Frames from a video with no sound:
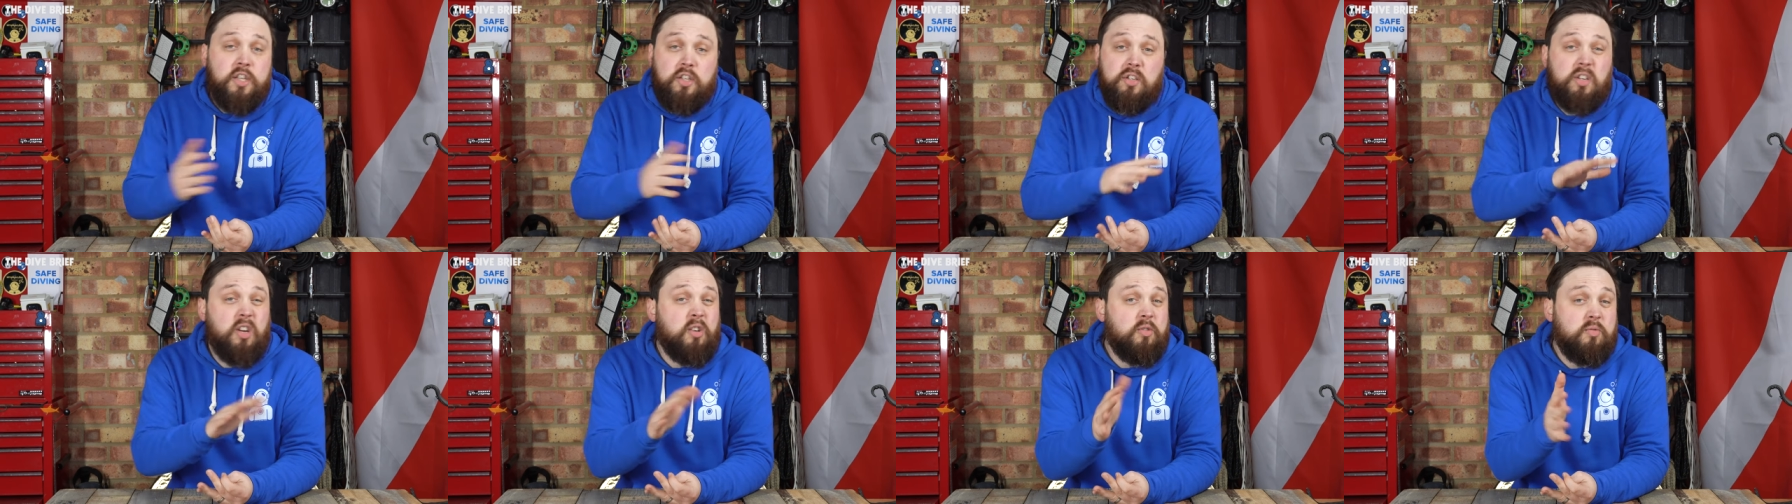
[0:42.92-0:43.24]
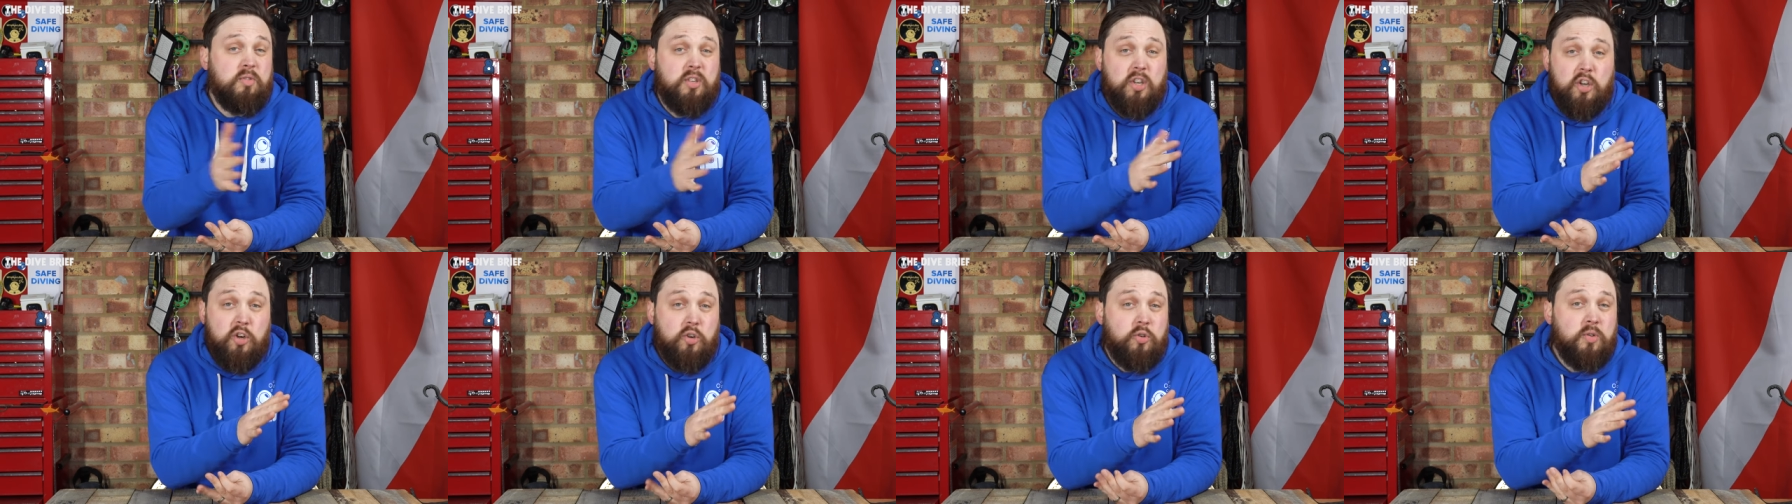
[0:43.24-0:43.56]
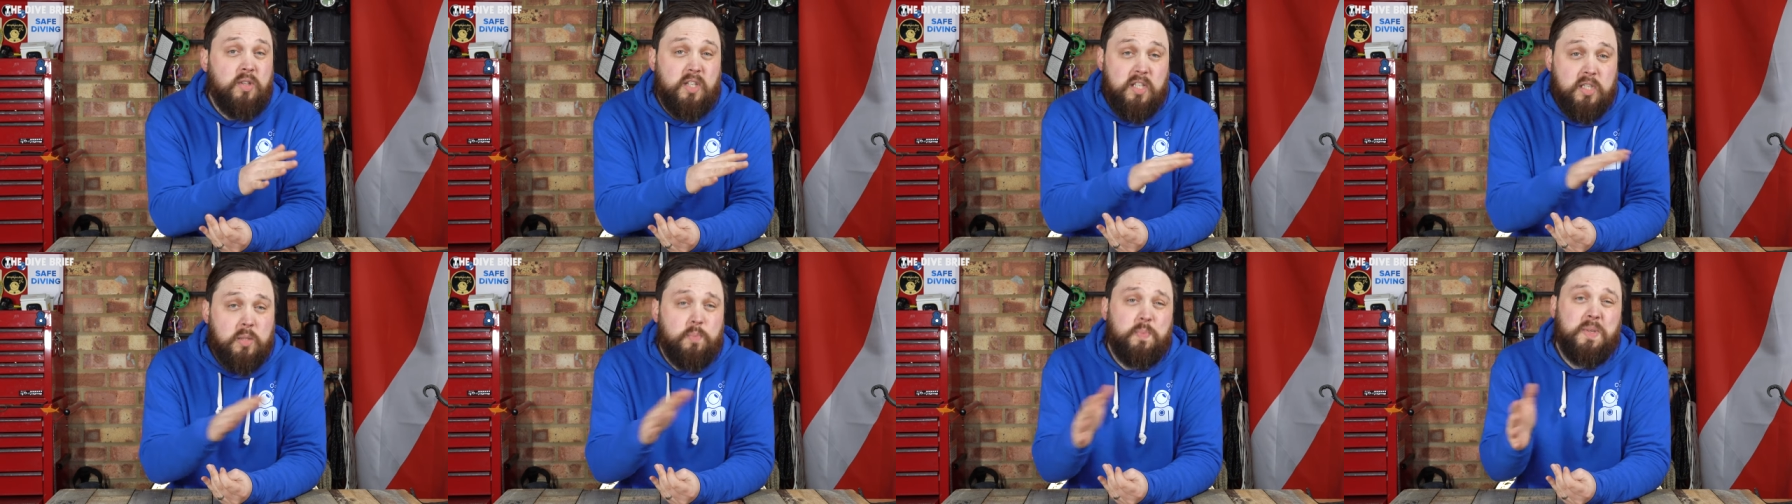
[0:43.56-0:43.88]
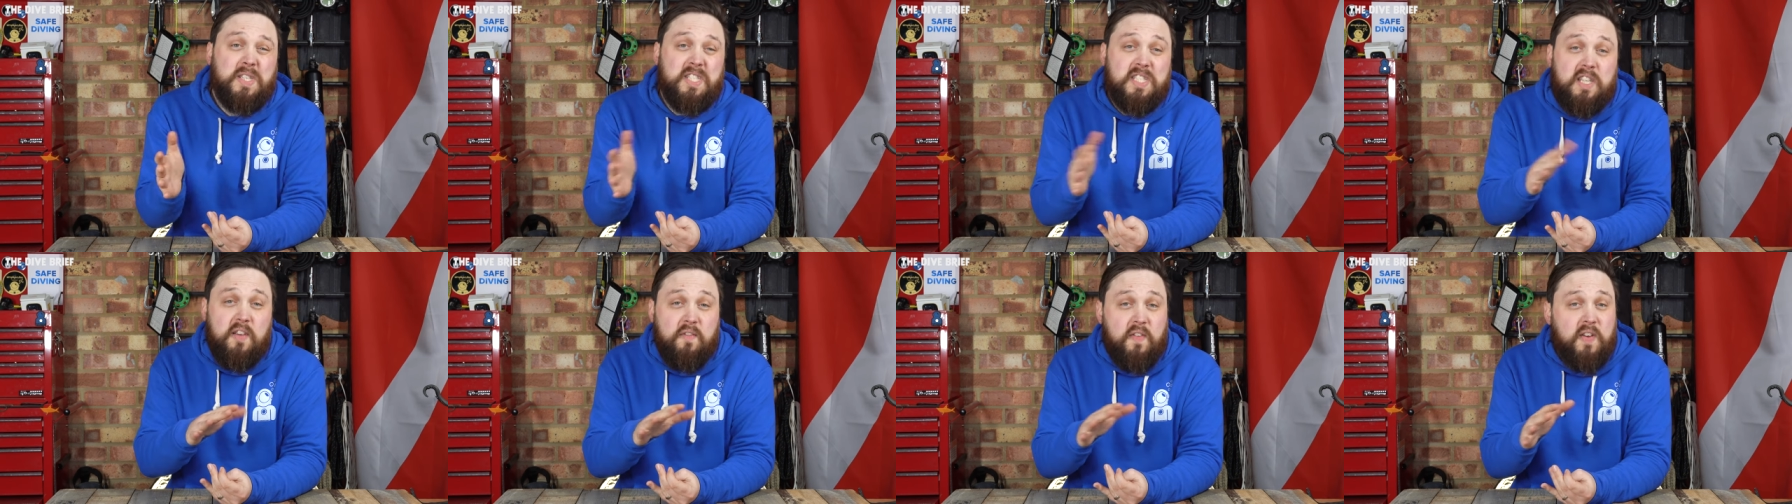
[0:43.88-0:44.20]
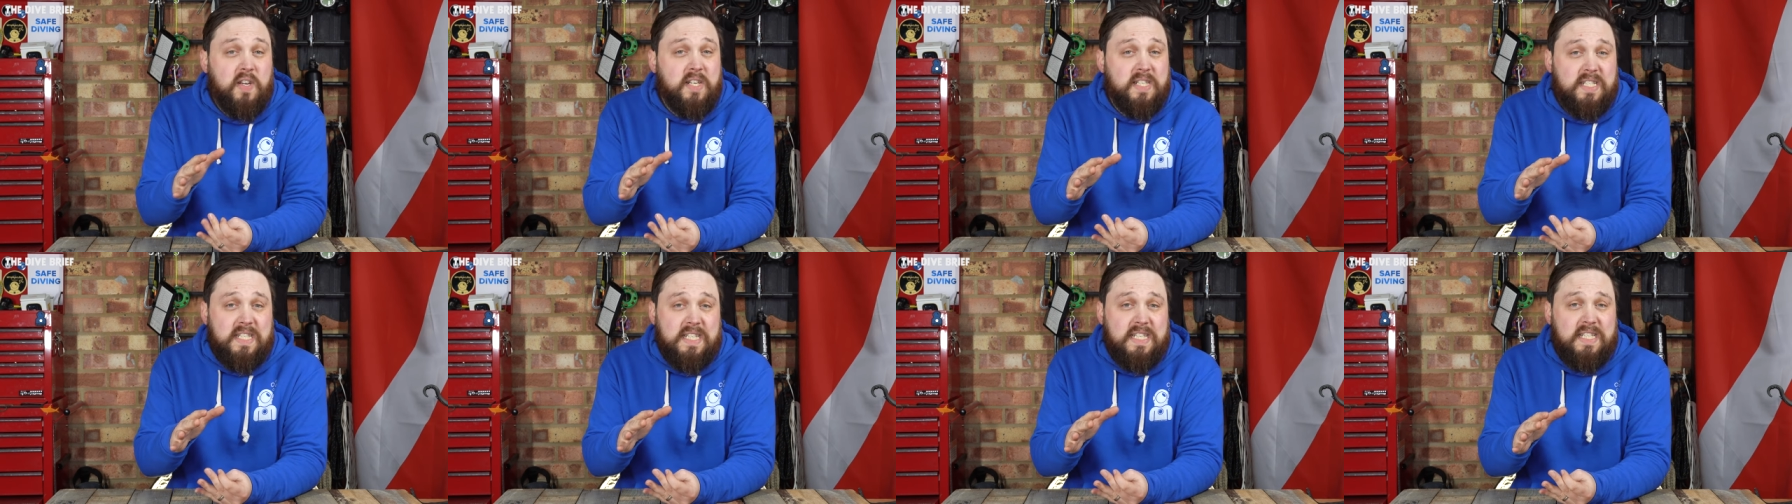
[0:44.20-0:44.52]
You don't know the
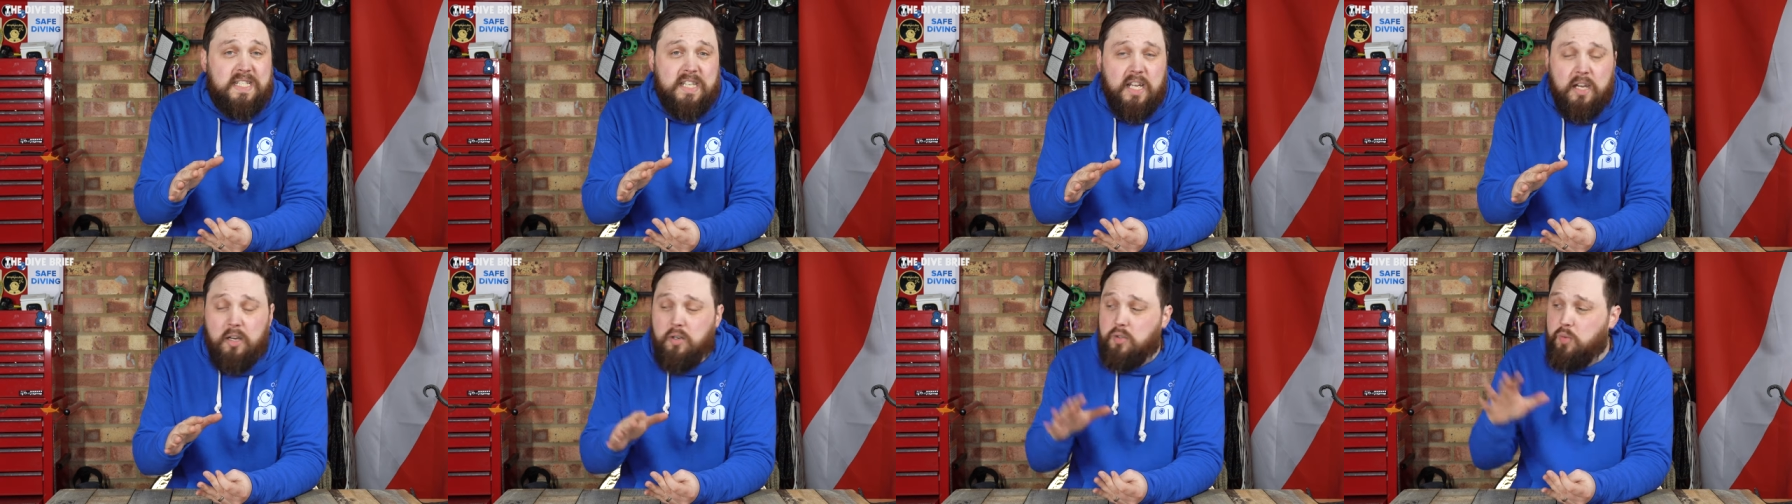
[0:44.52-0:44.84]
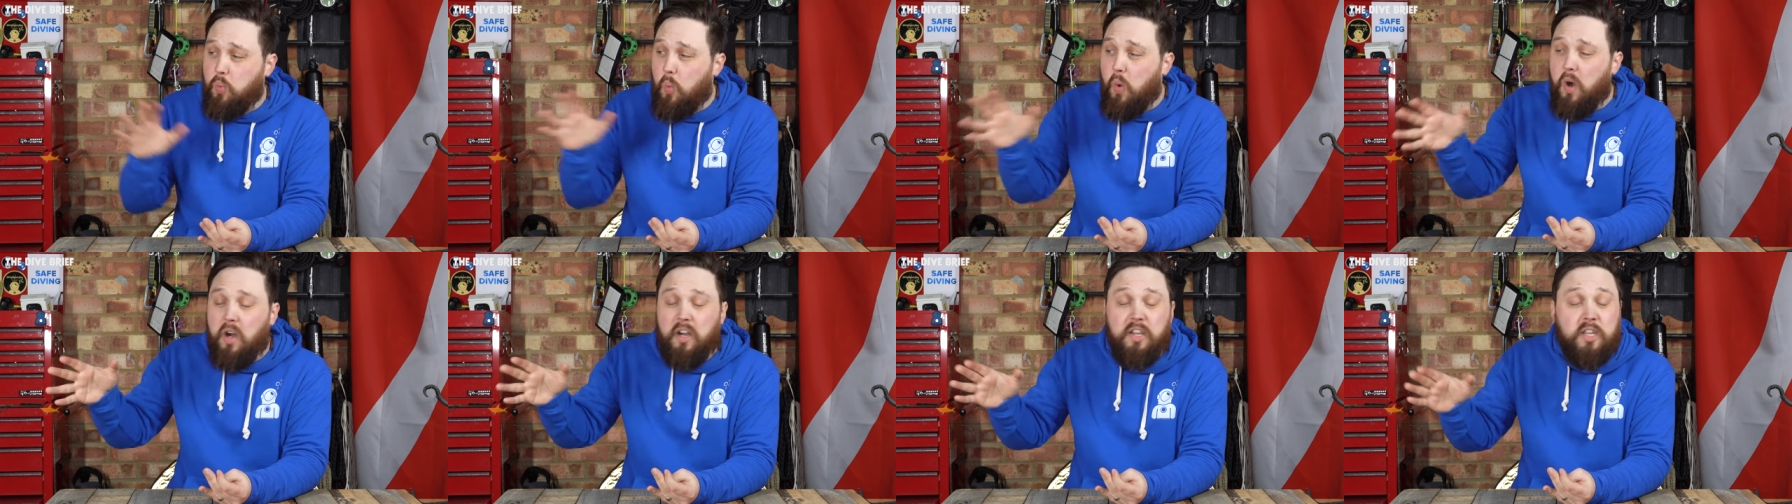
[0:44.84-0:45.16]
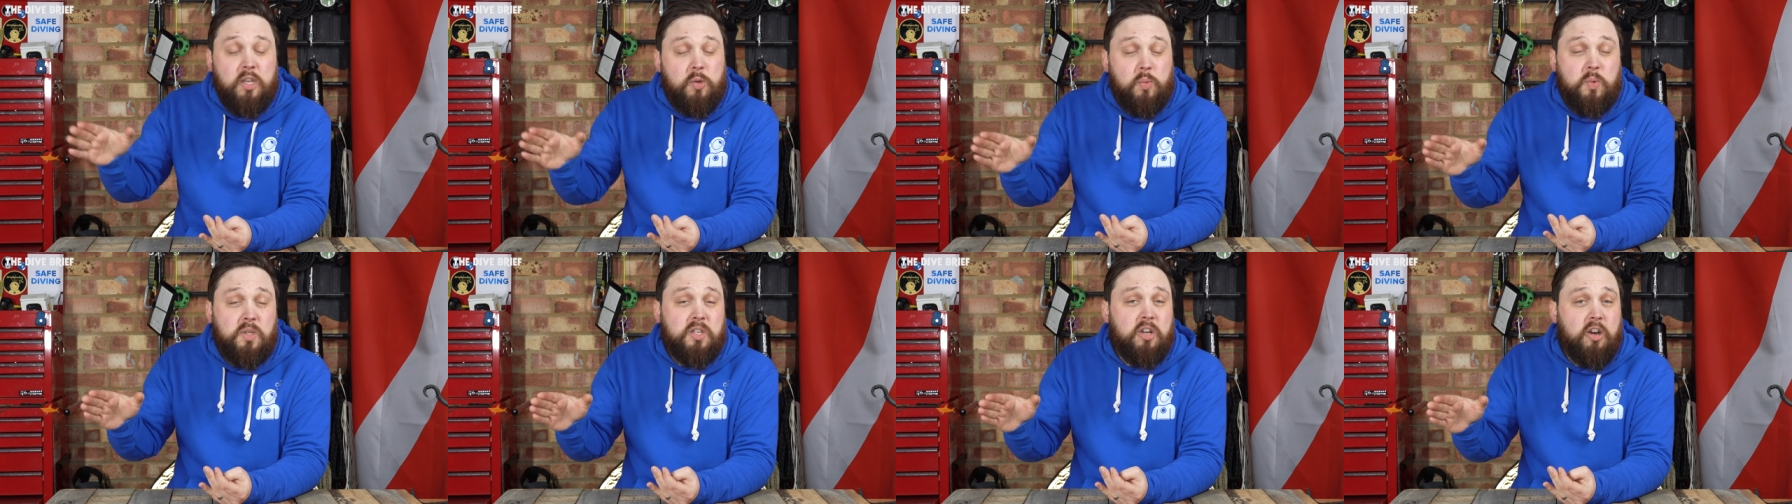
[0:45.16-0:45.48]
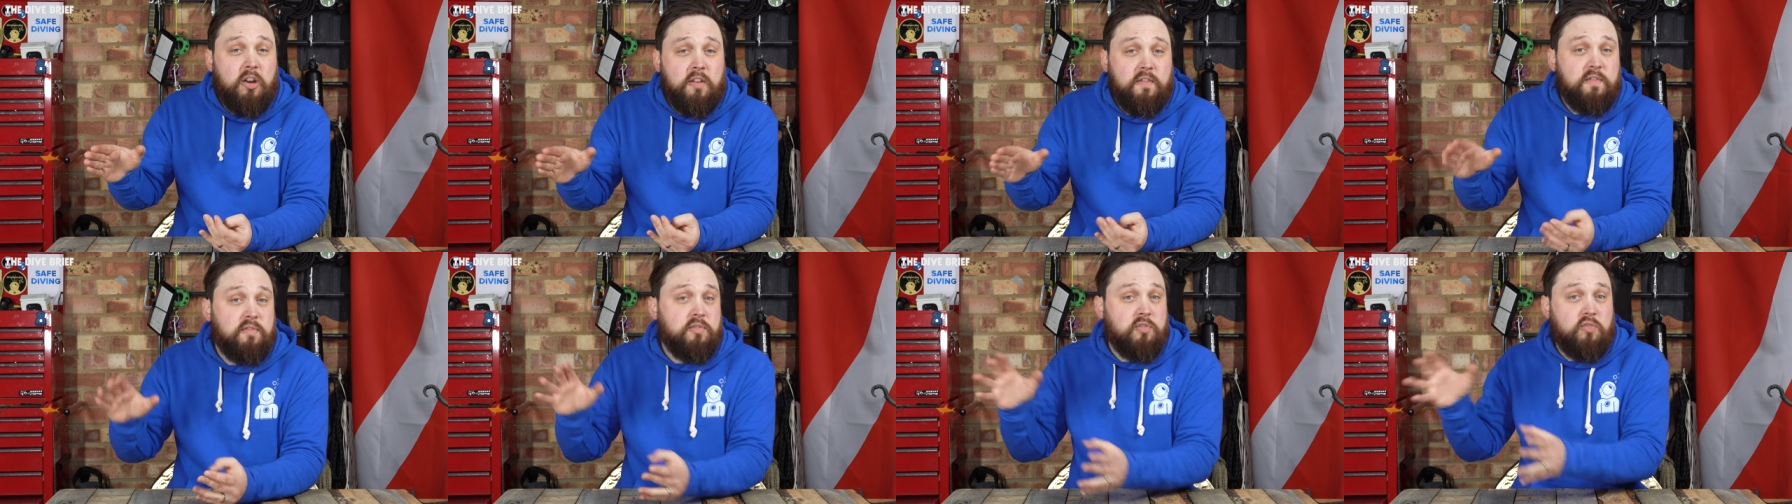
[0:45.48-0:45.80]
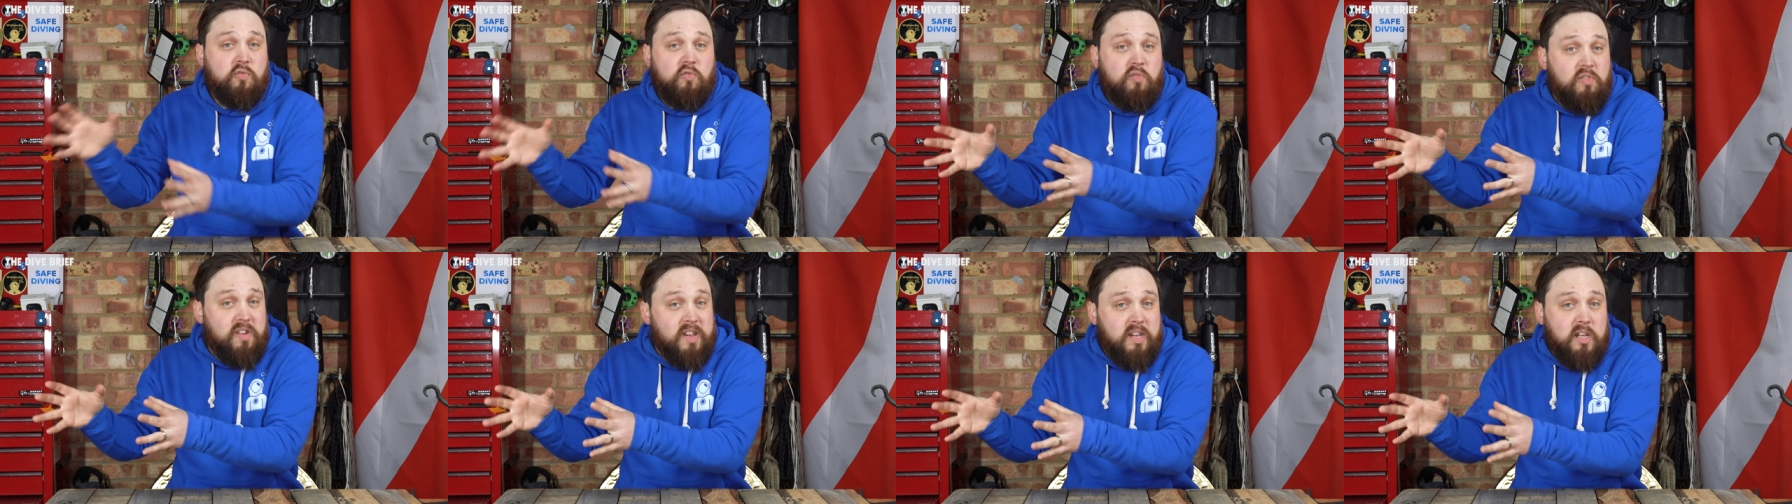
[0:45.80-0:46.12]
specific details why you would go for a
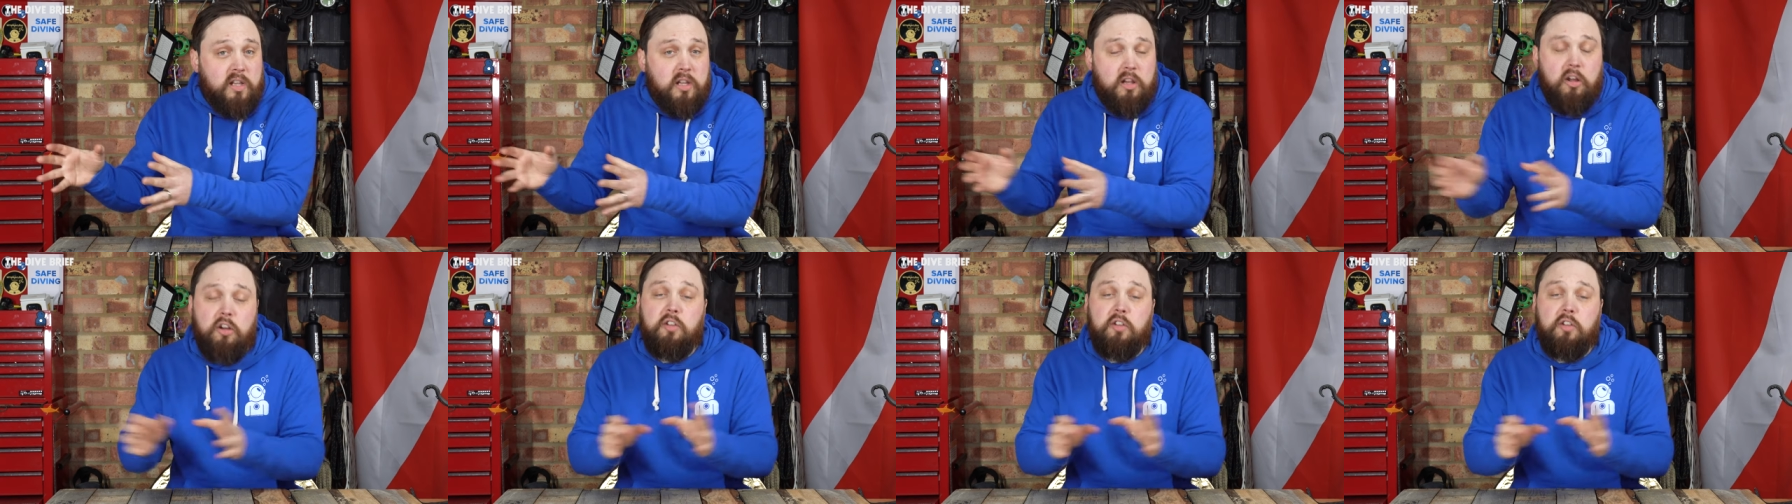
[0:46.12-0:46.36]
reel